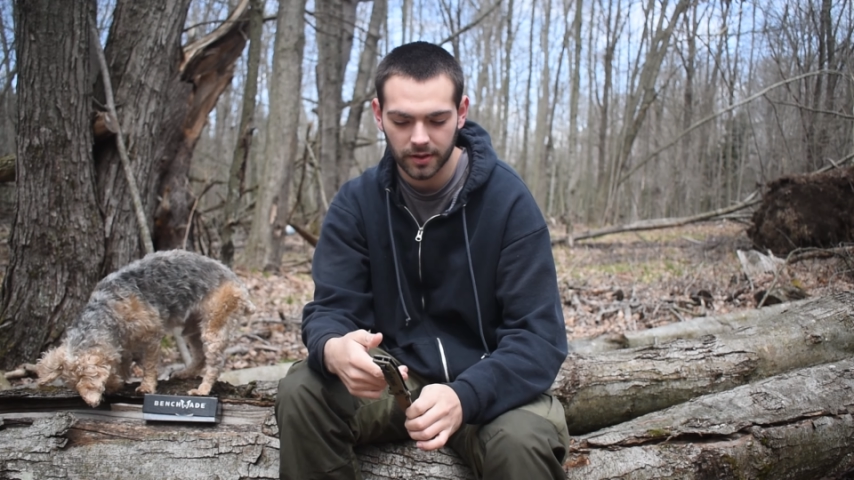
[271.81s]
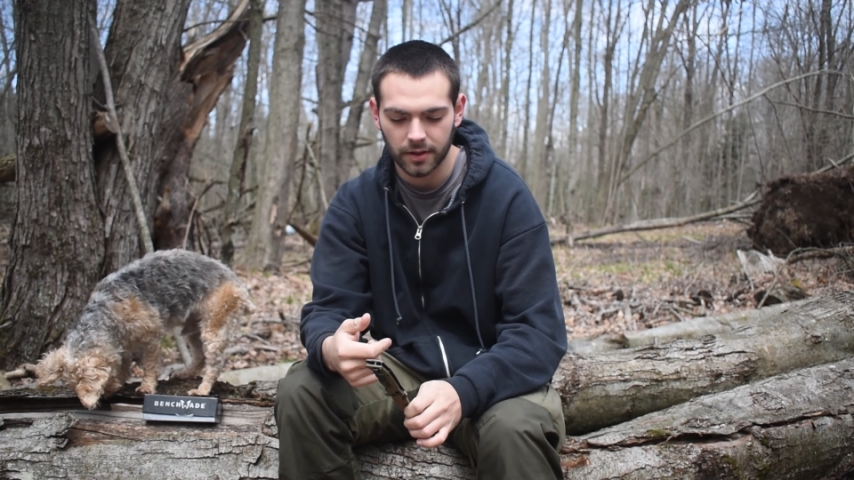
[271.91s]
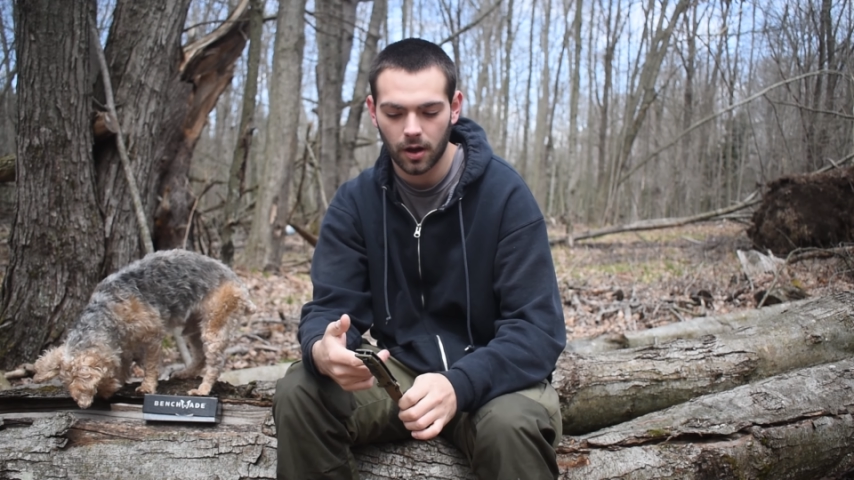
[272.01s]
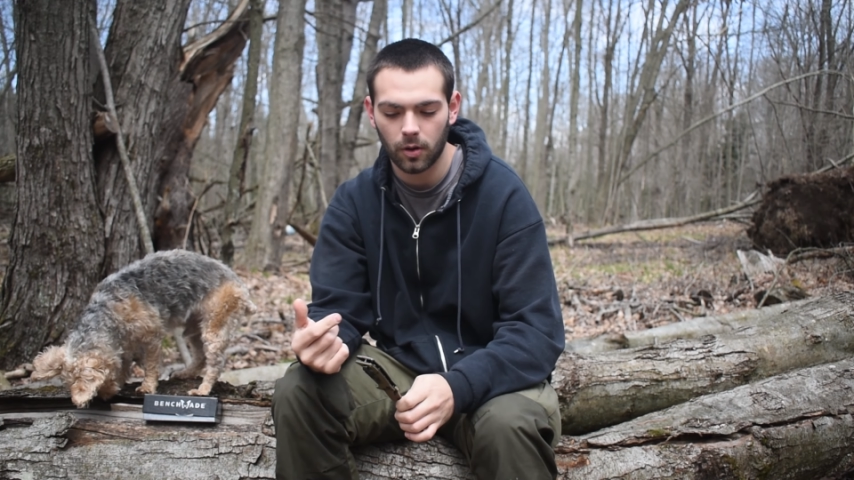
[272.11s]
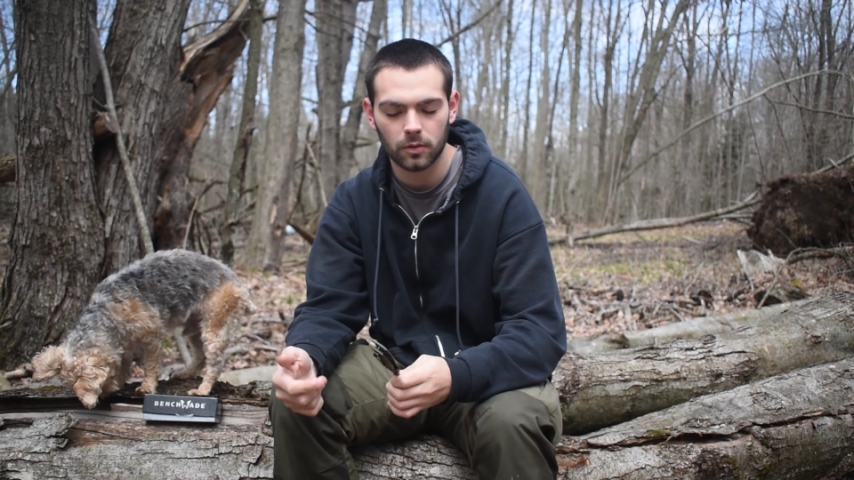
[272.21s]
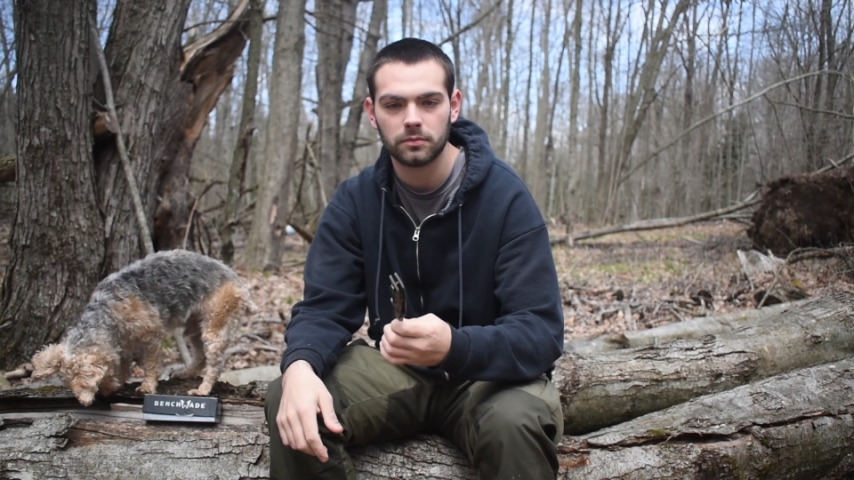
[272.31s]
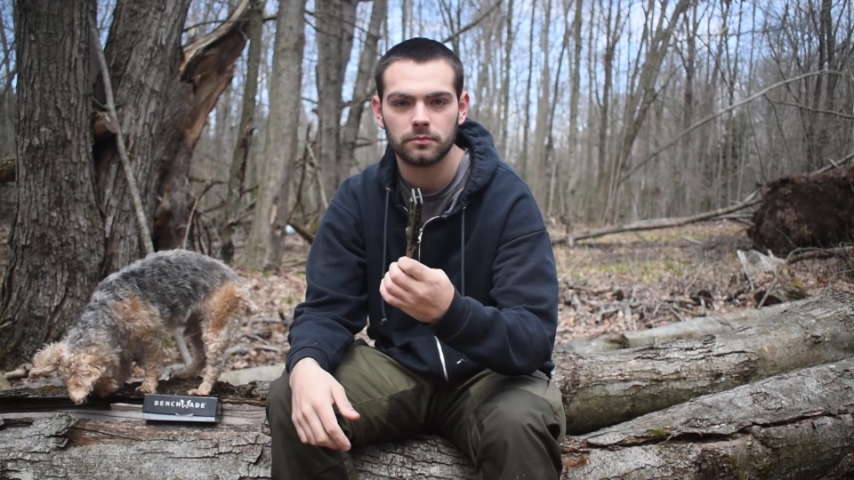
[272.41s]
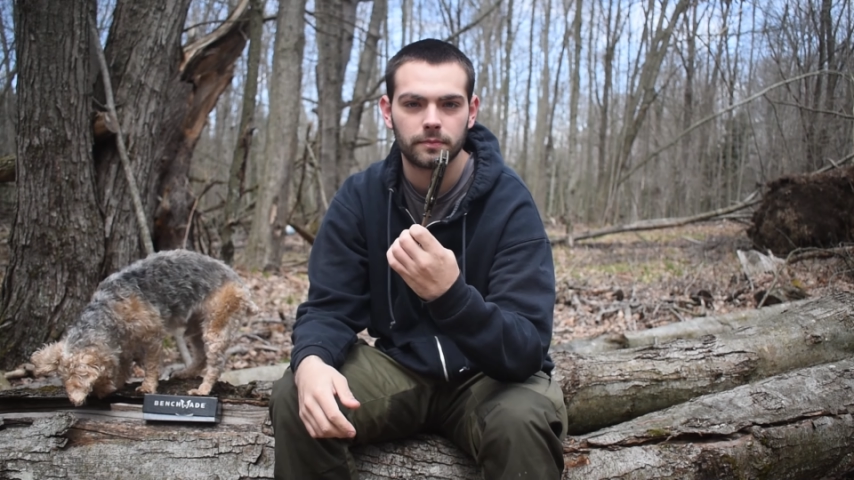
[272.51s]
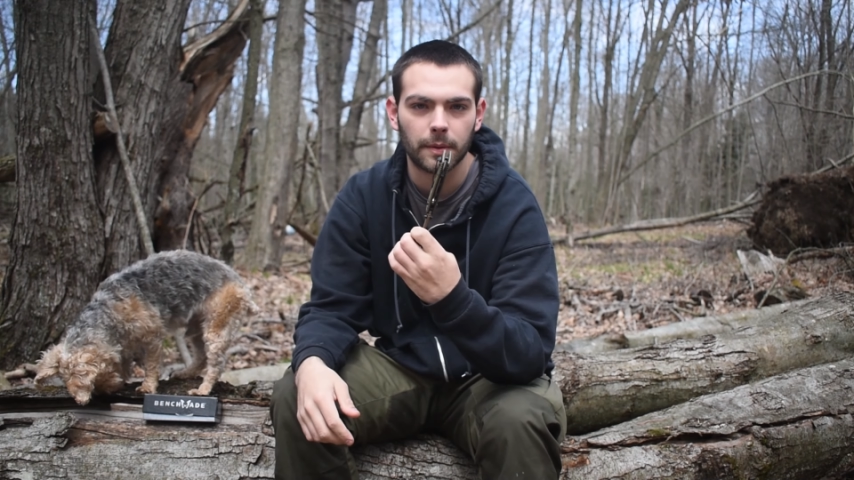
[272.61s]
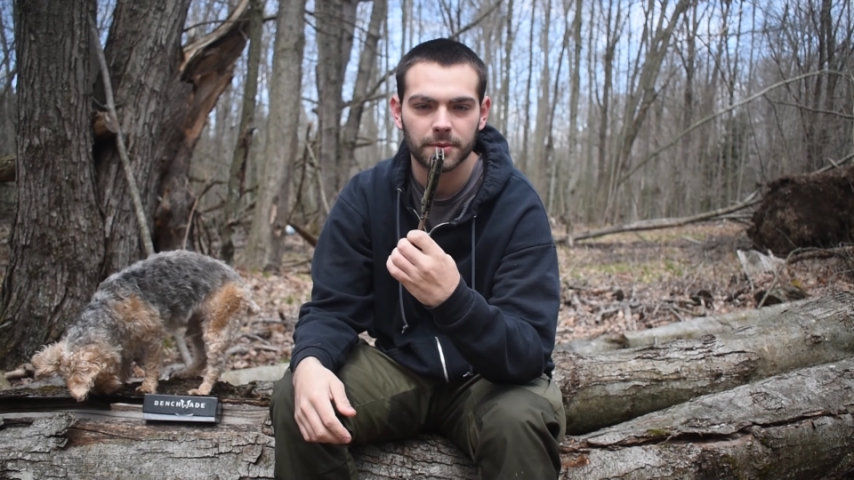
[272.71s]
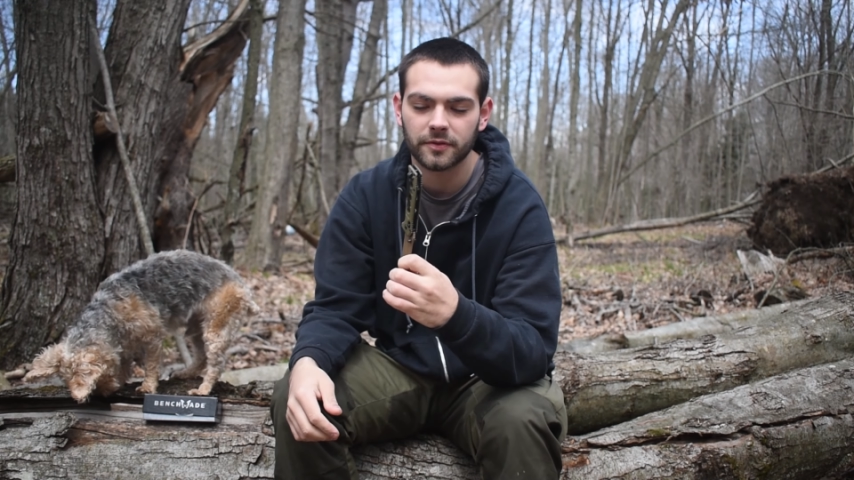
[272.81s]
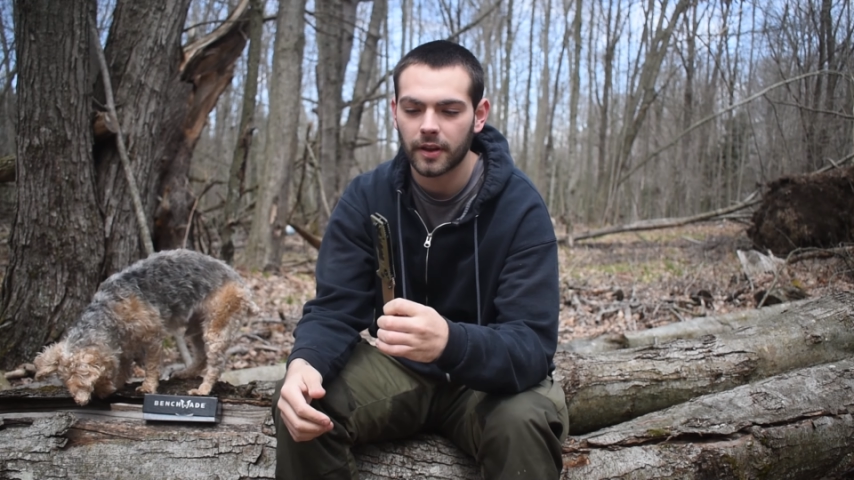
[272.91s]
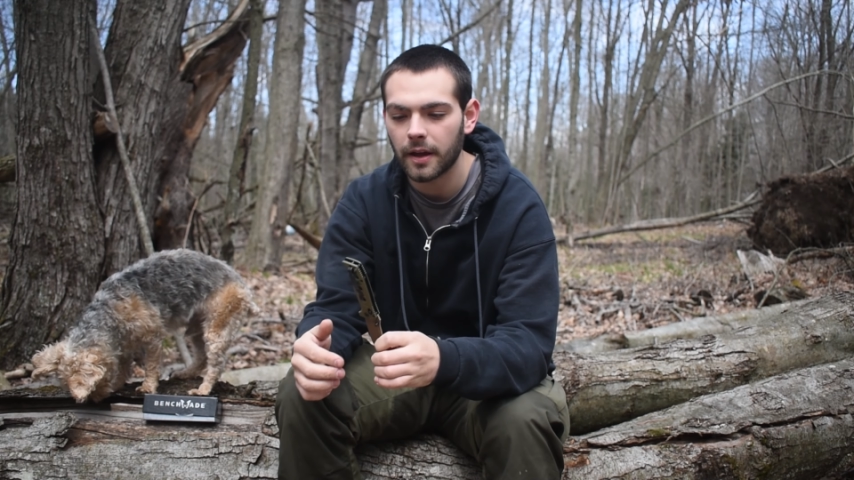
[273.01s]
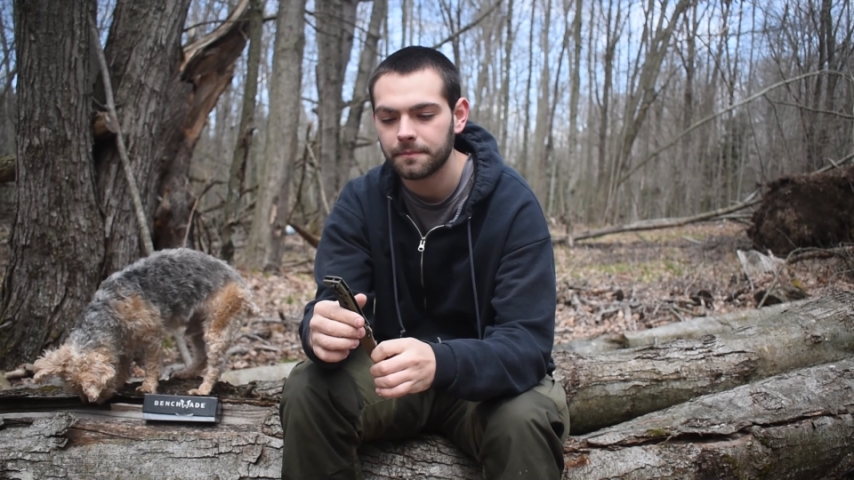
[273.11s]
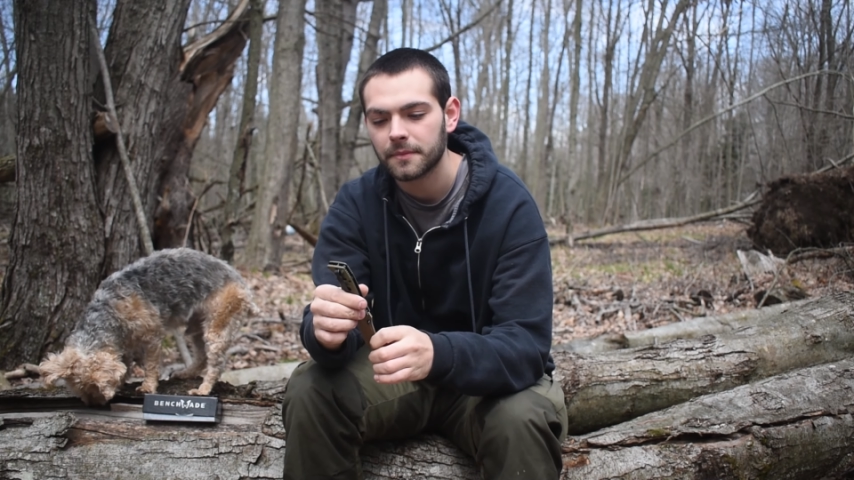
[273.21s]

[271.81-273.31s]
no purpose for that.